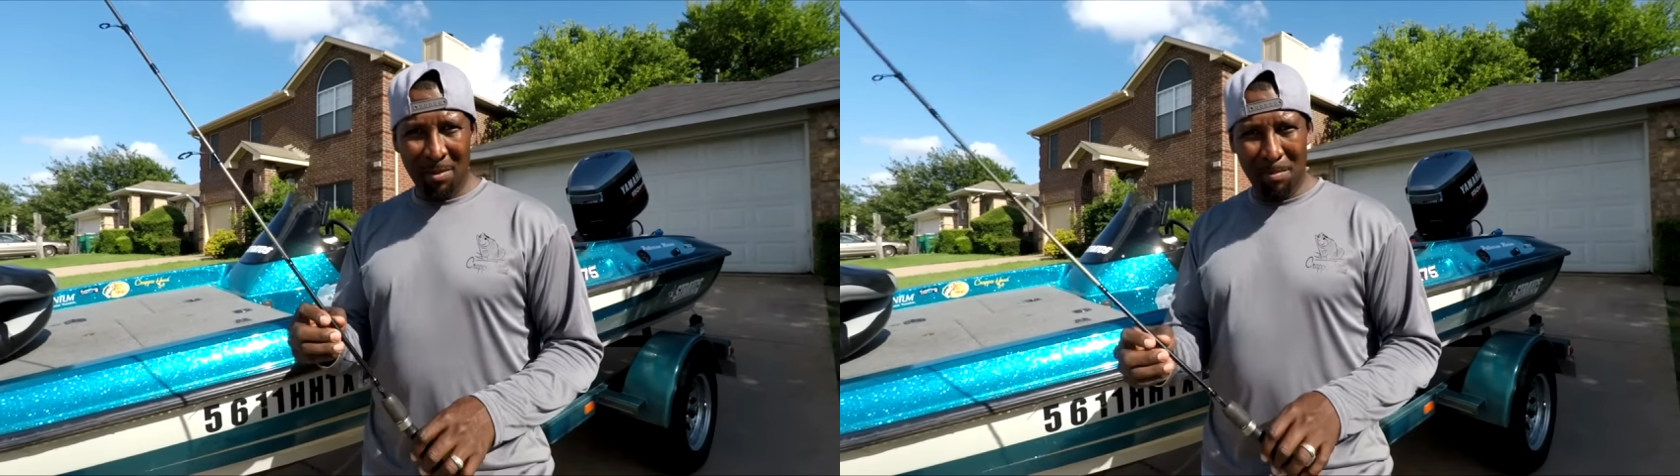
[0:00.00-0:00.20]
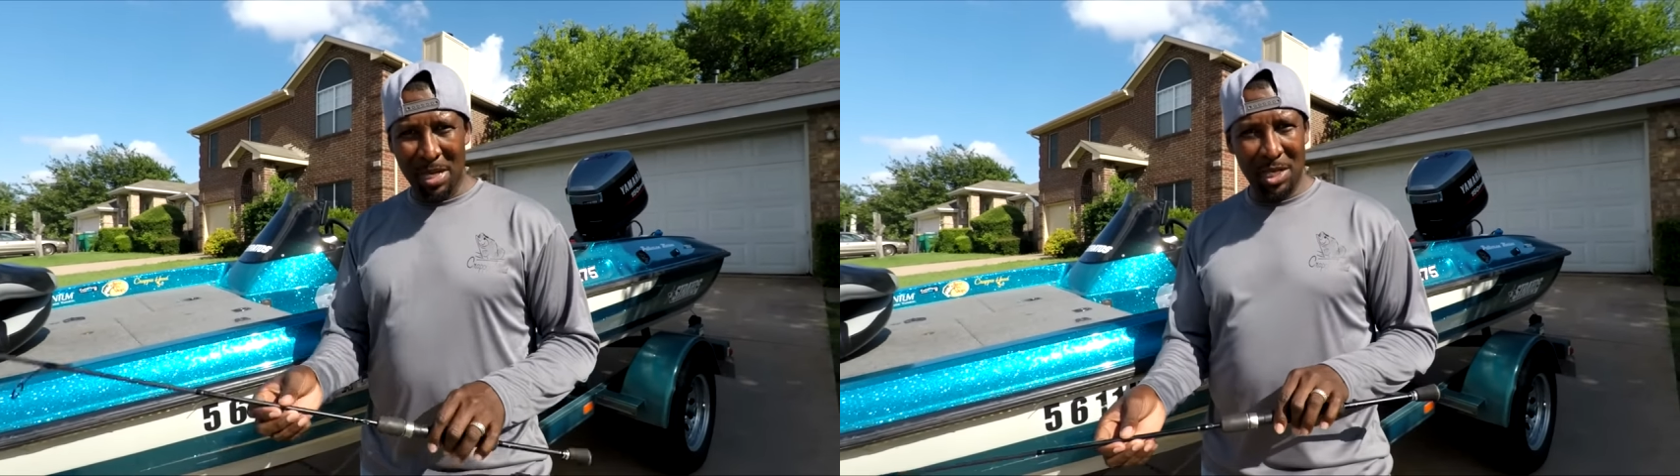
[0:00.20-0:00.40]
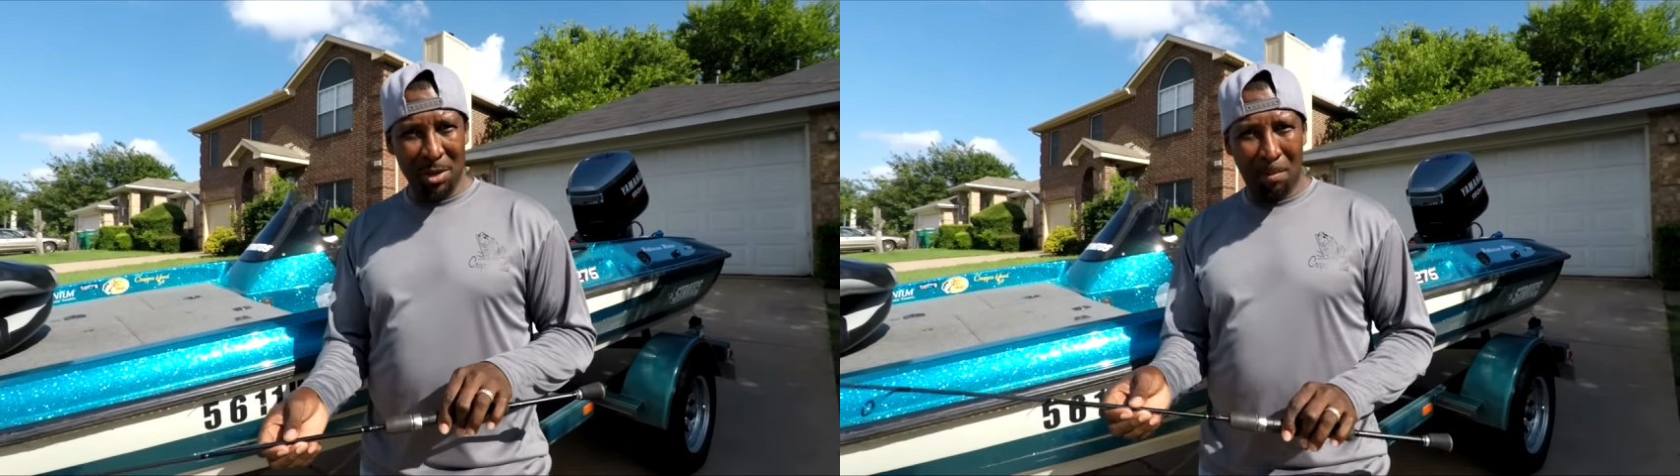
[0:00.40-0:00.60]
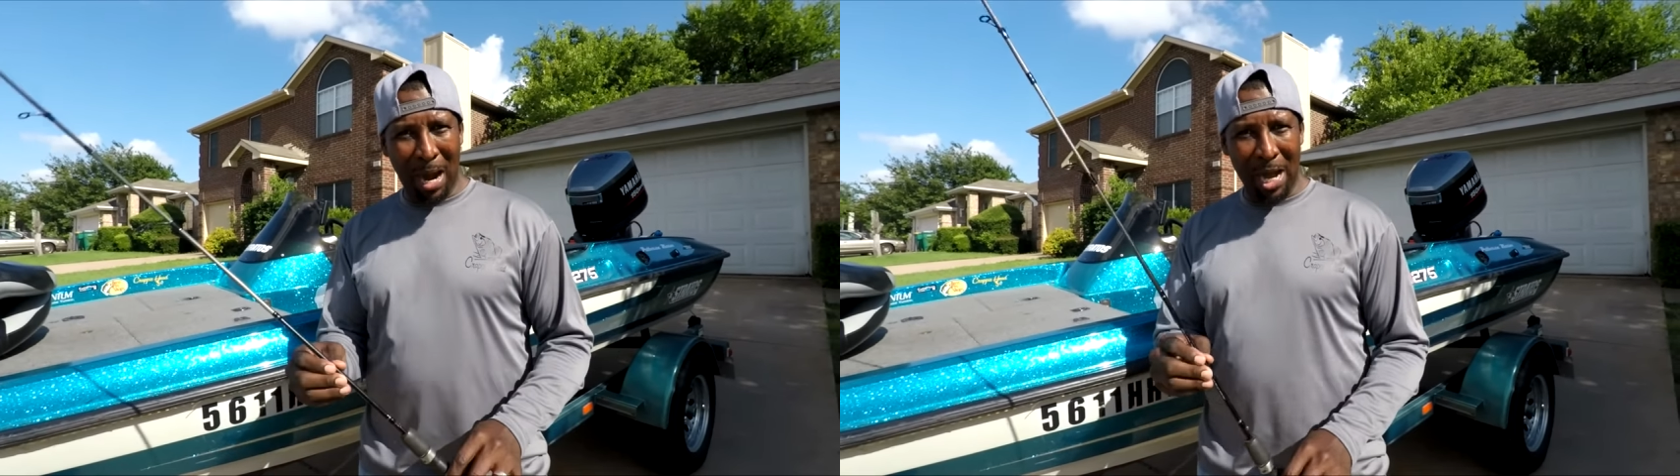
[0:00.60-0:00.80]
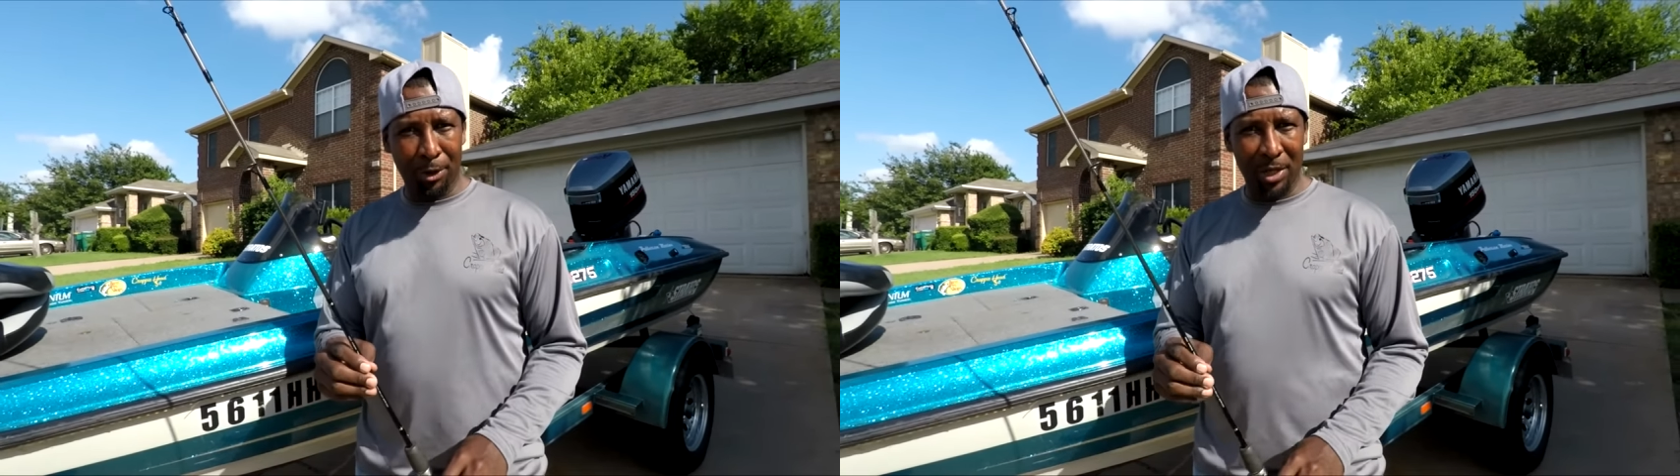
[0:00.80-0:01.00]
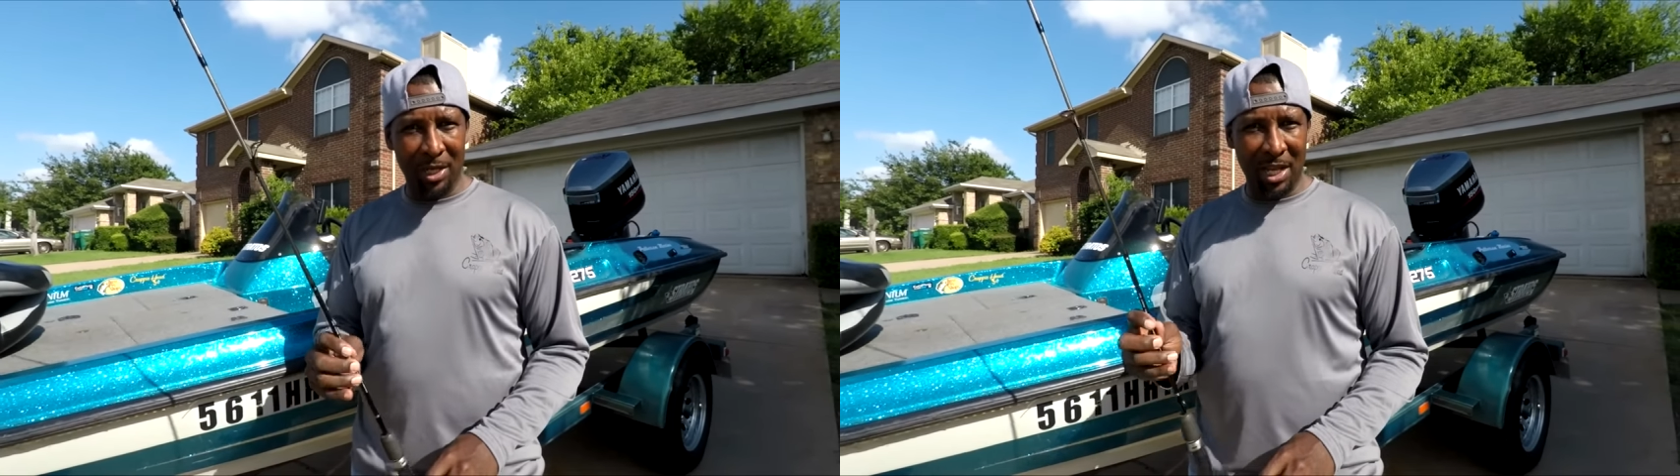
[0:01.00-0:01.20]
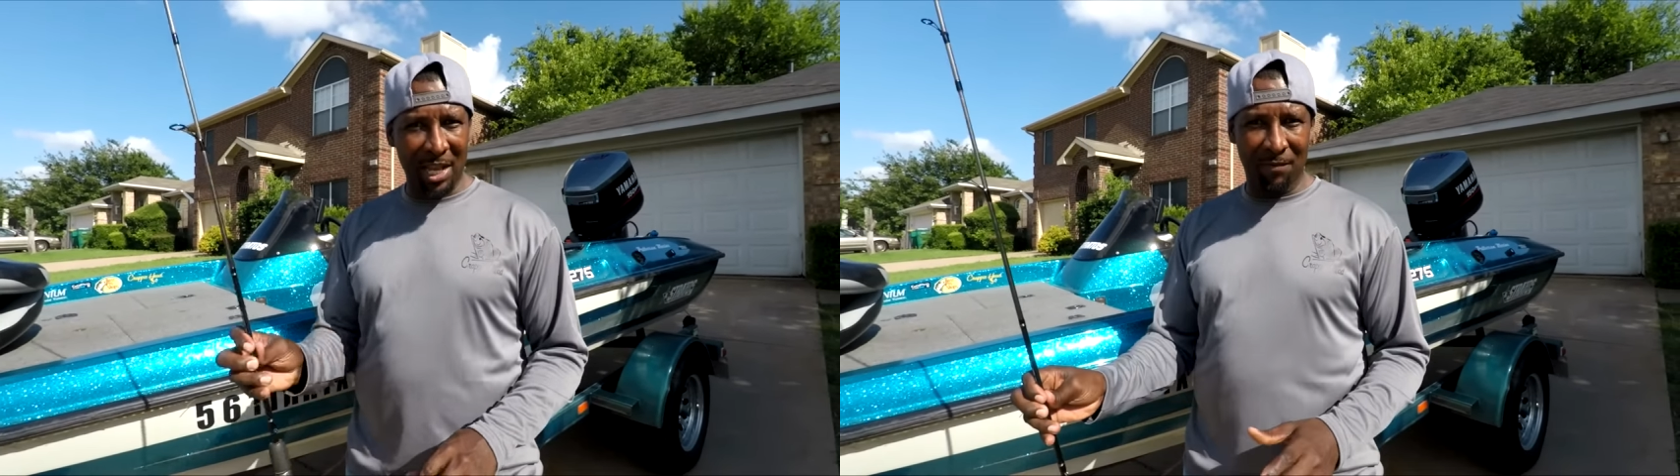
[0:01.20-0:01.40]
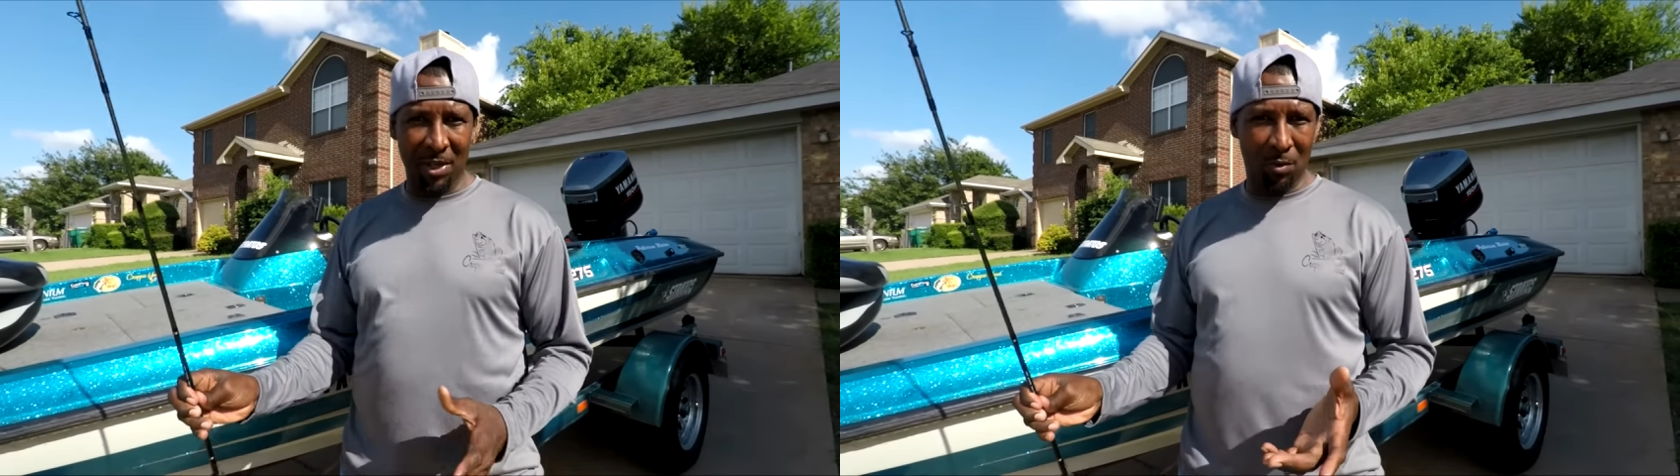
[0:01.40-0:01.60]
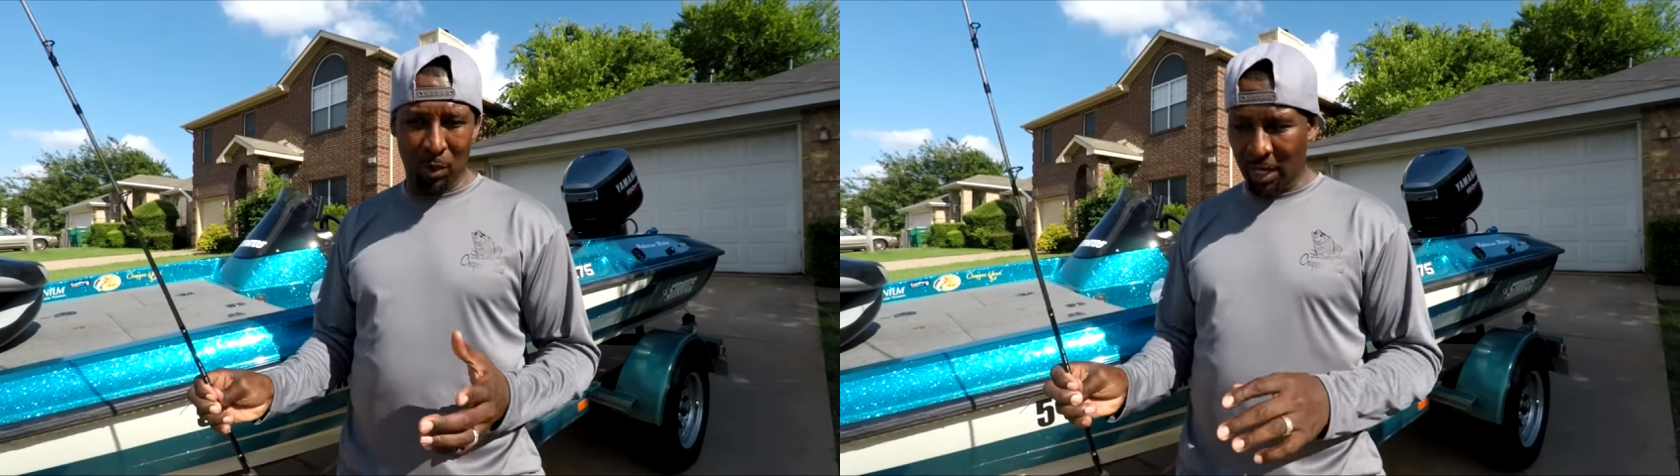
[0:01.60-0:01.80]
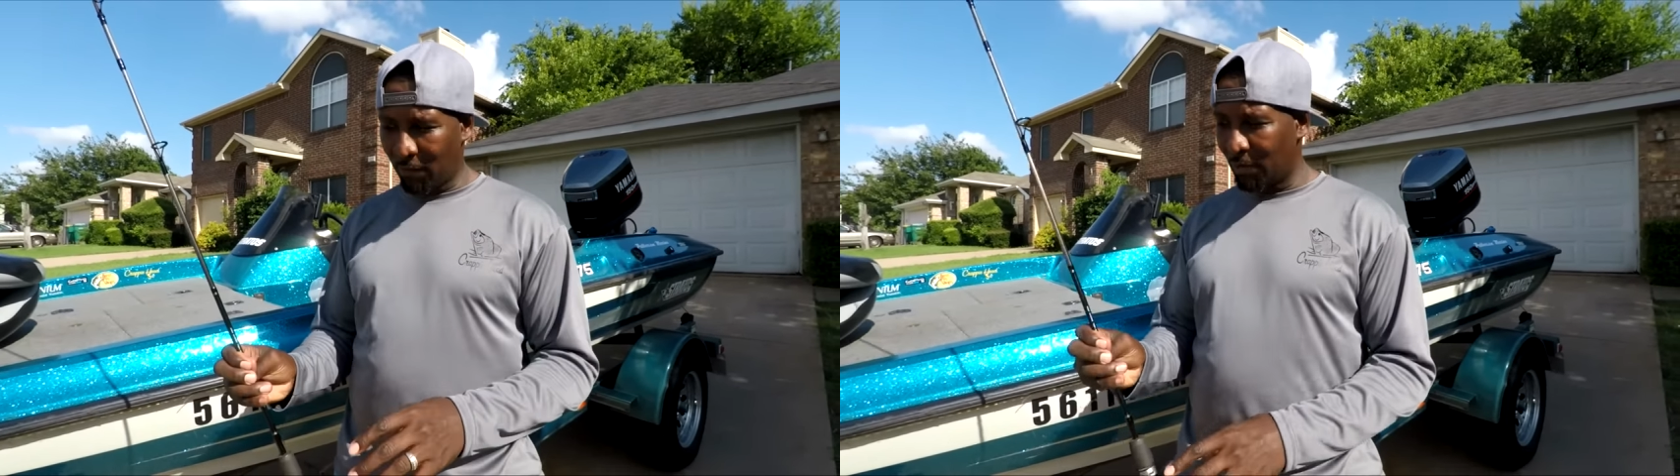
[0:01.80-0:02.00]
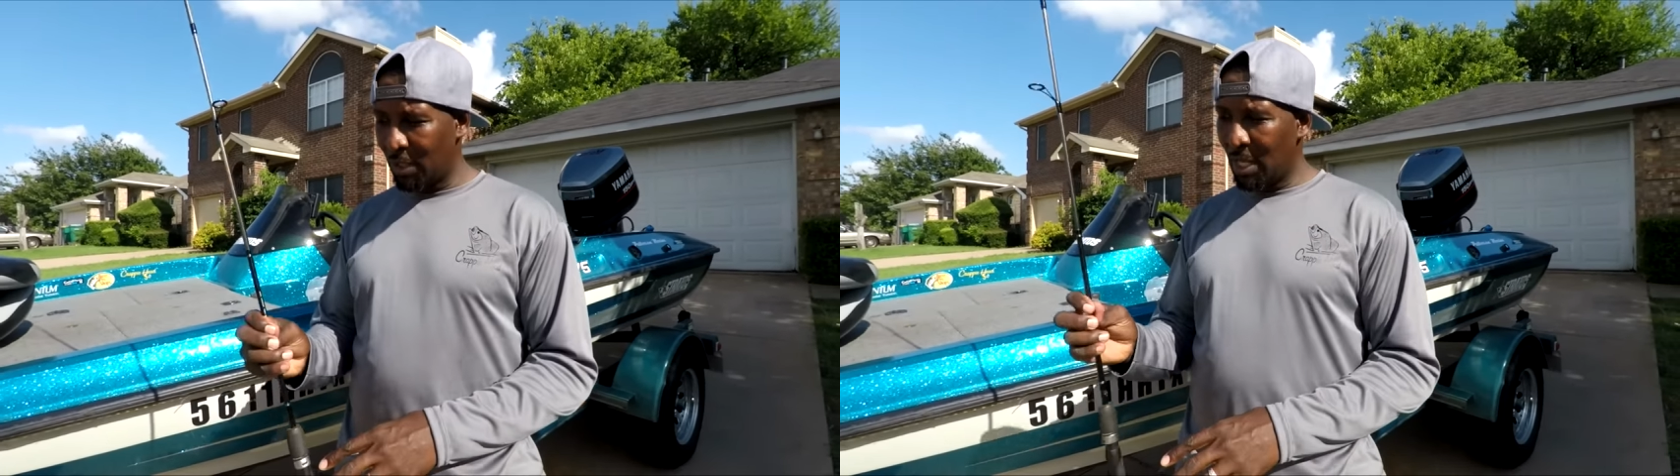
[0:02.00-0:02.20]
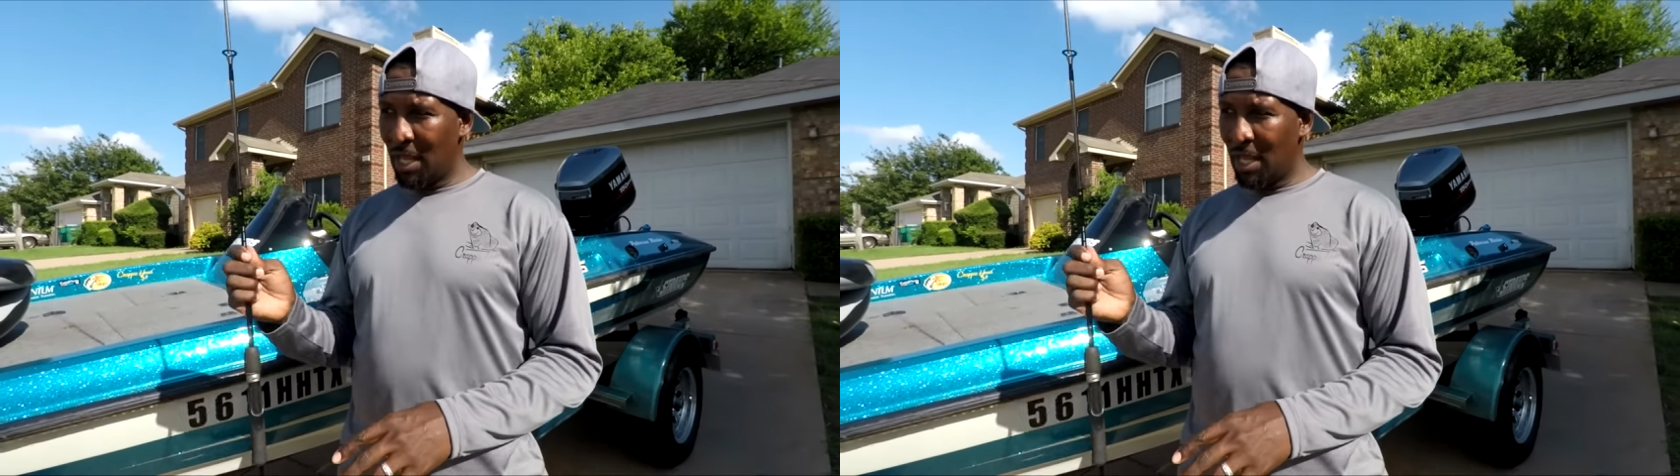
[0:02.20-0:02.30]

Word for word: medium, moderate, heavy, whatever,